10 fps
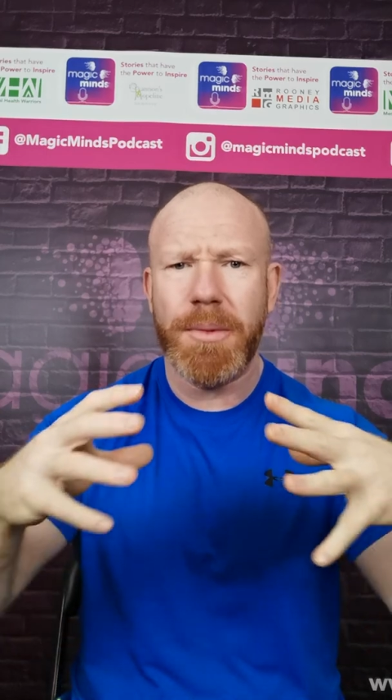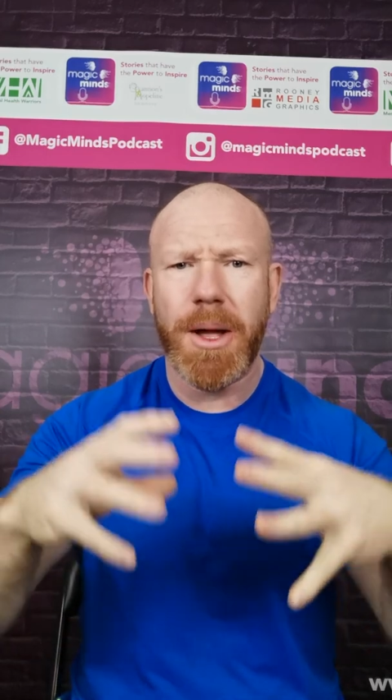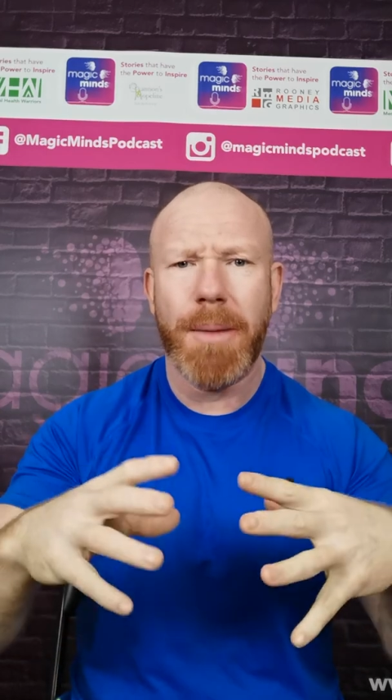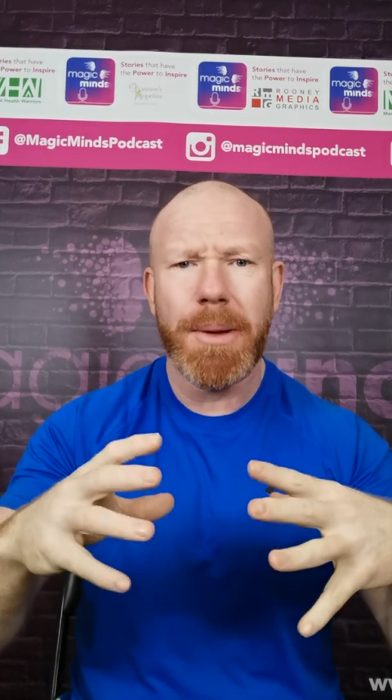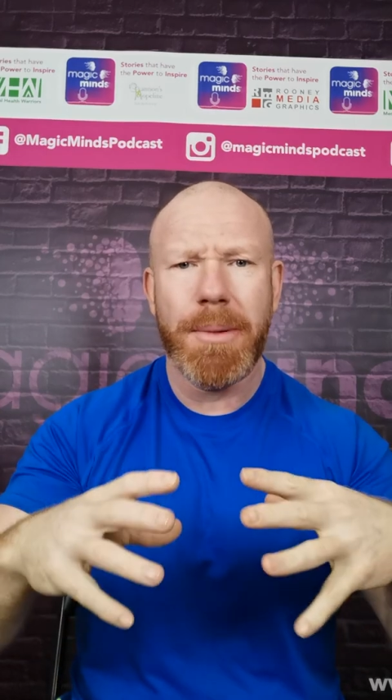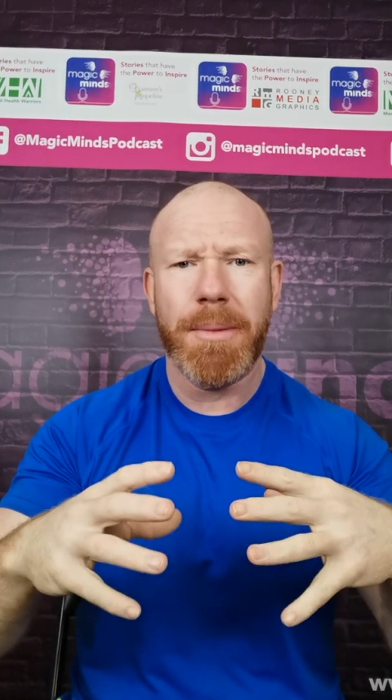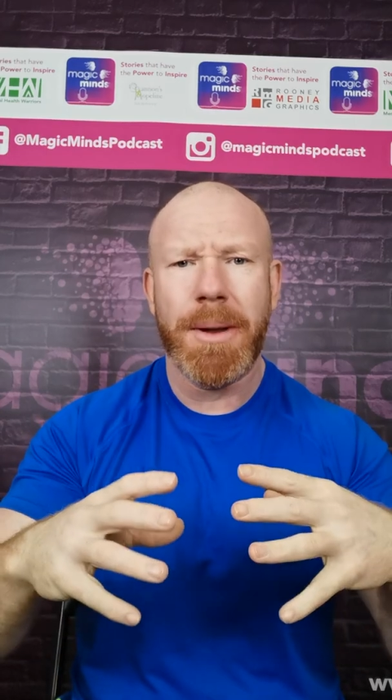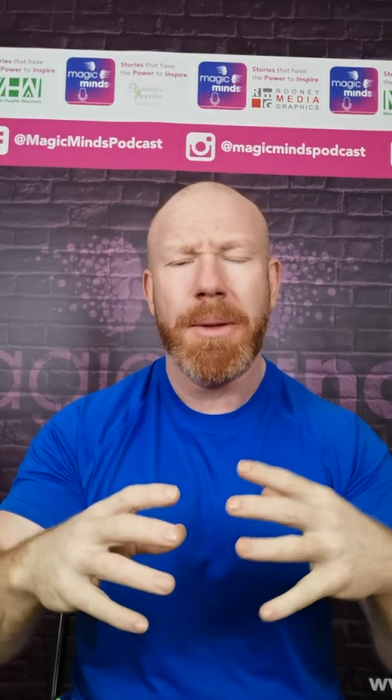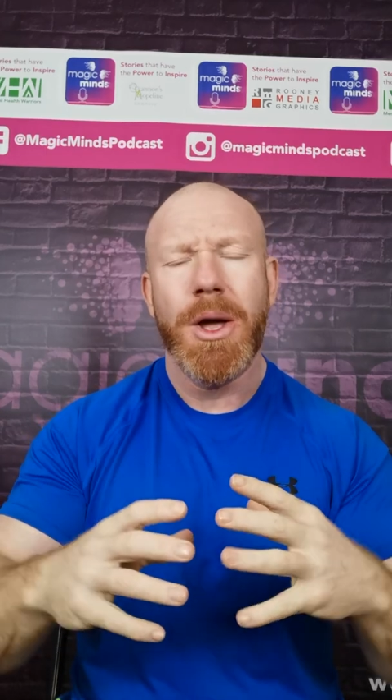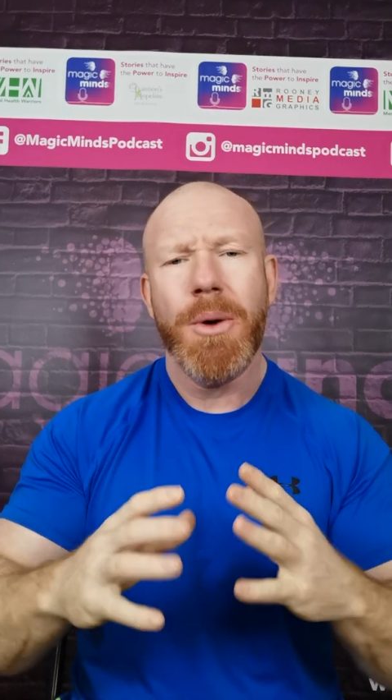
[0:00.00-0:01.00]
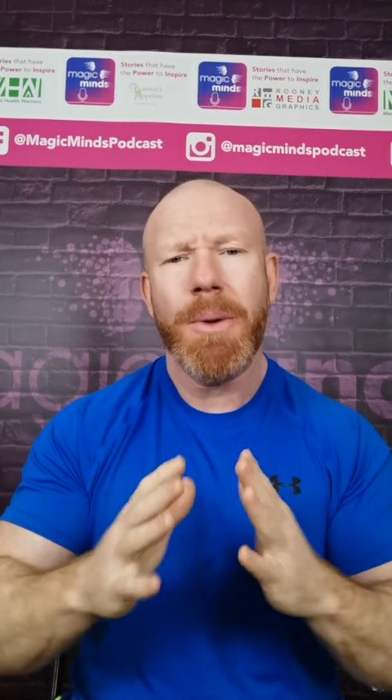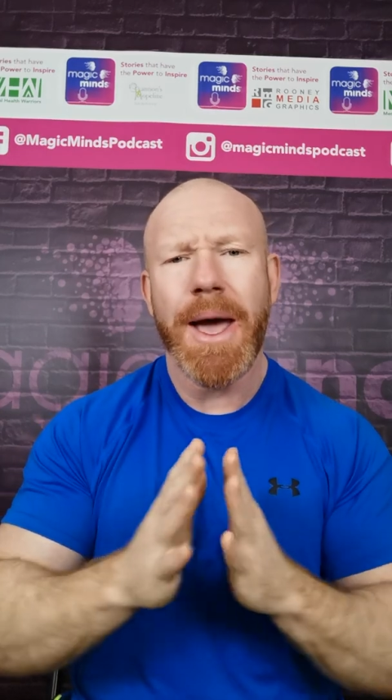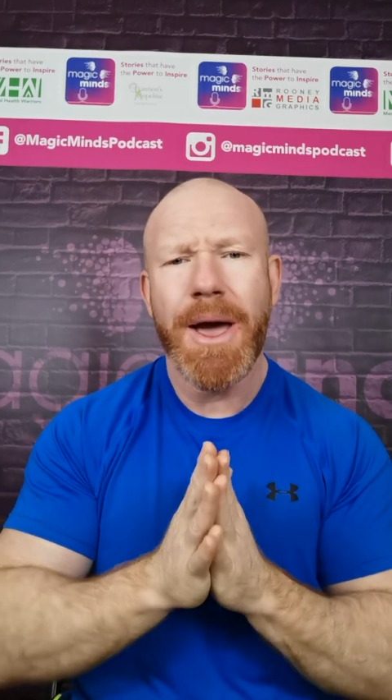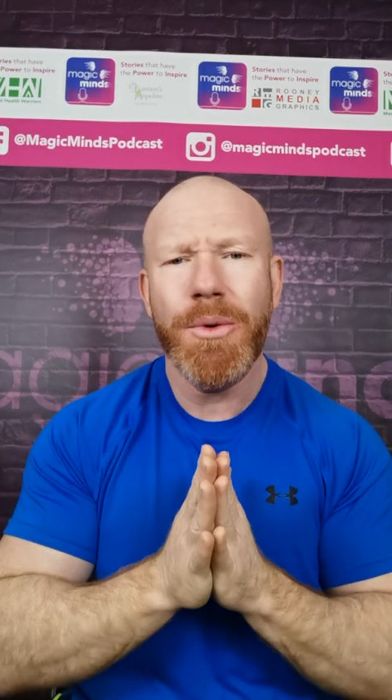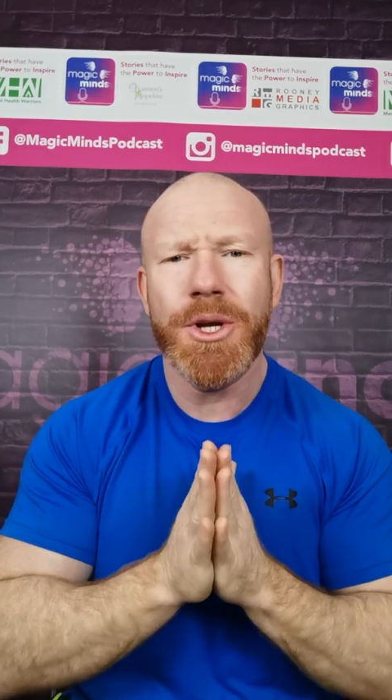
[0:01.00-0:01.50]
blah blah blah blah. But
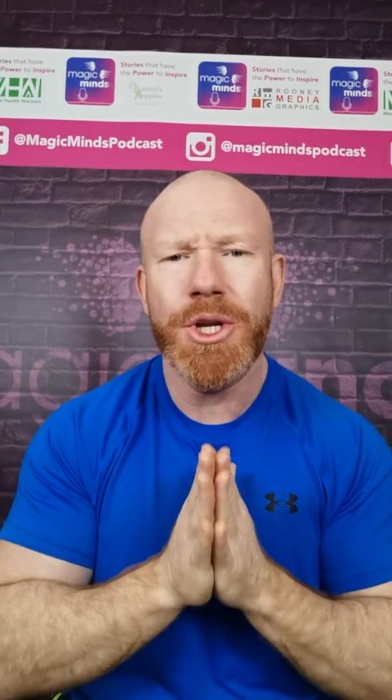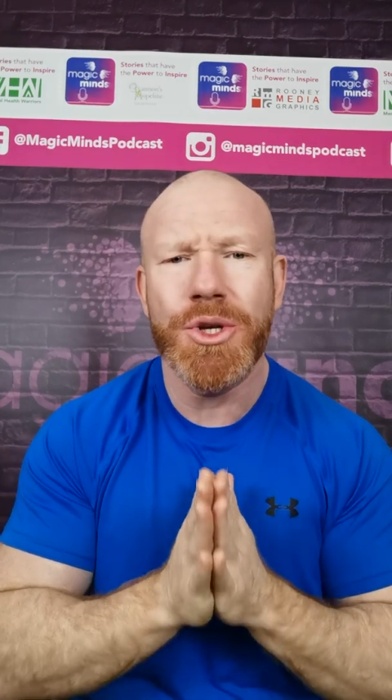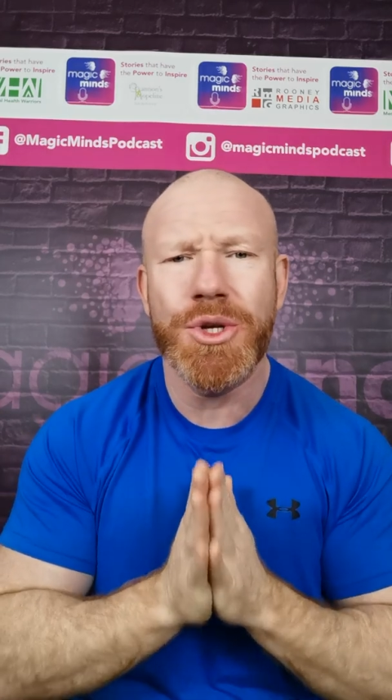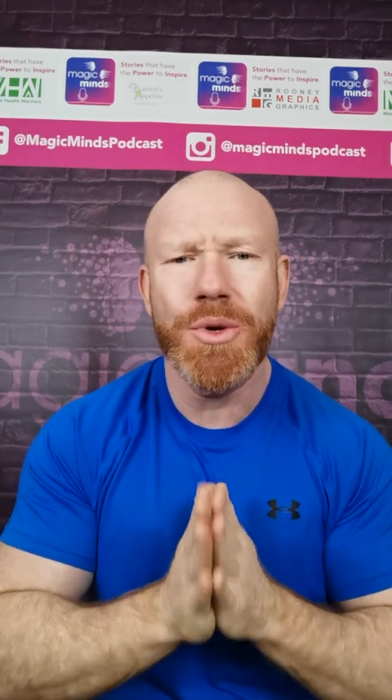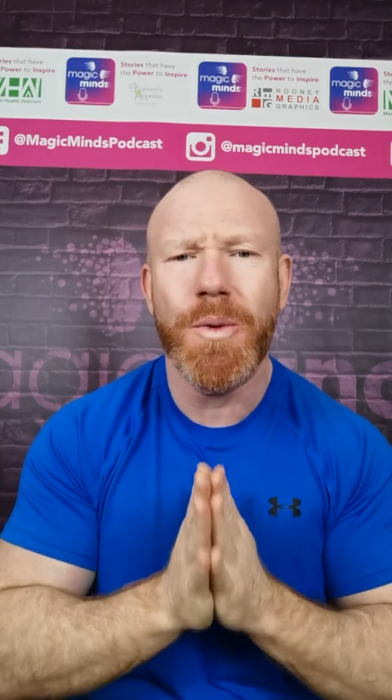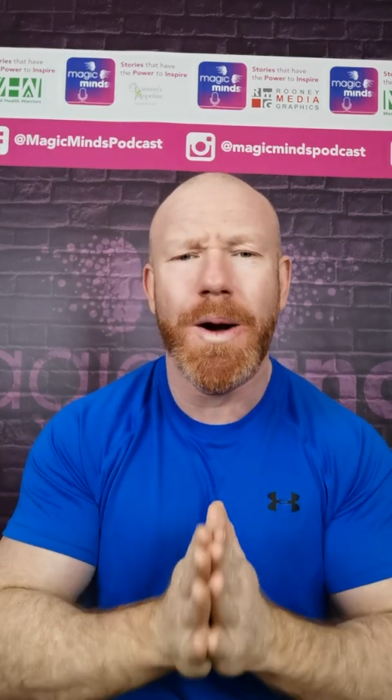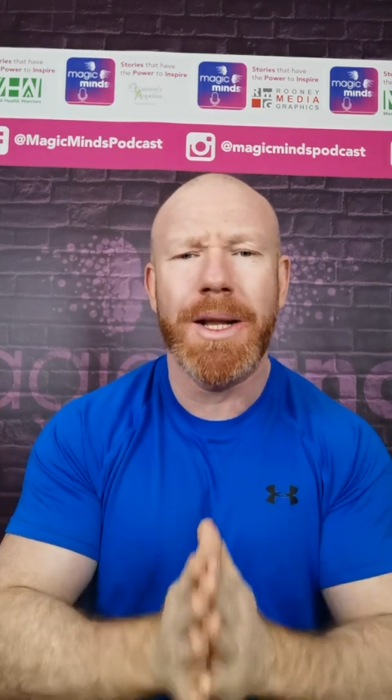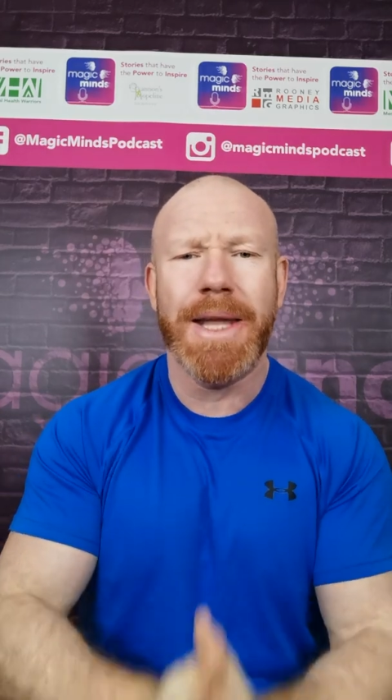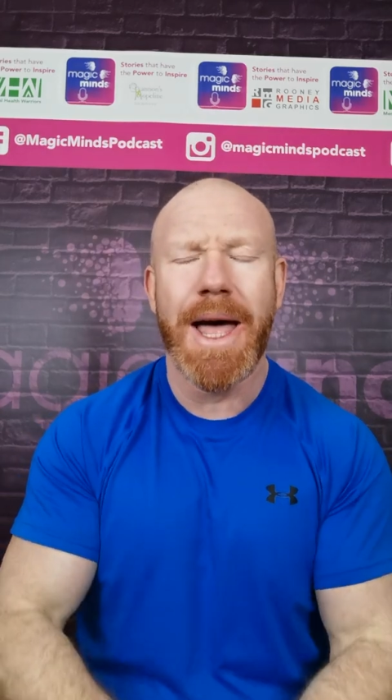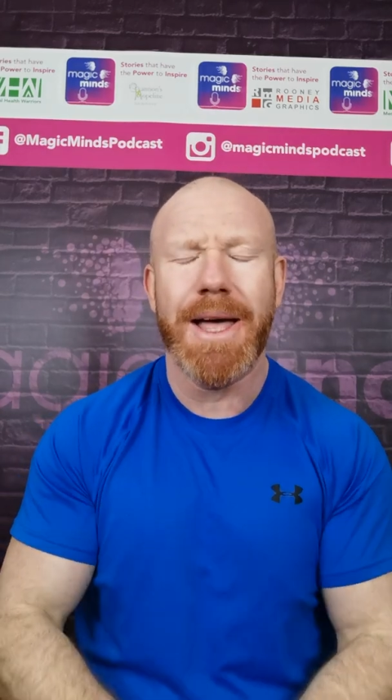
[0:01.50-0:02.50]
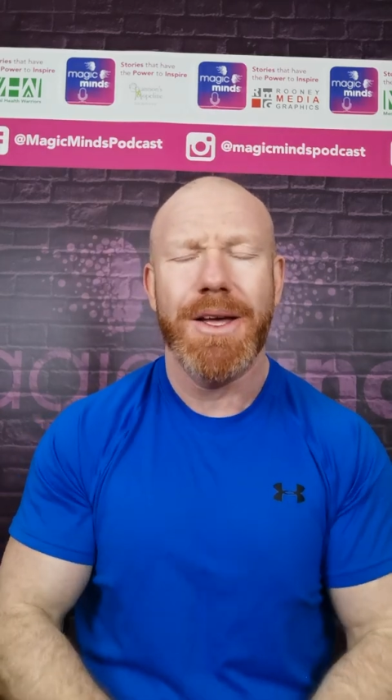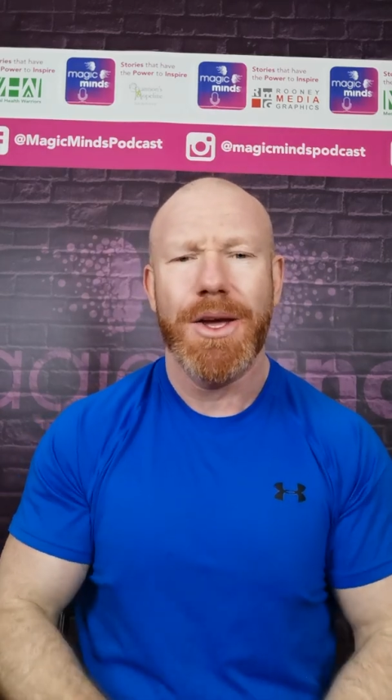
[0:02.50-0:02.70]
how can you do all that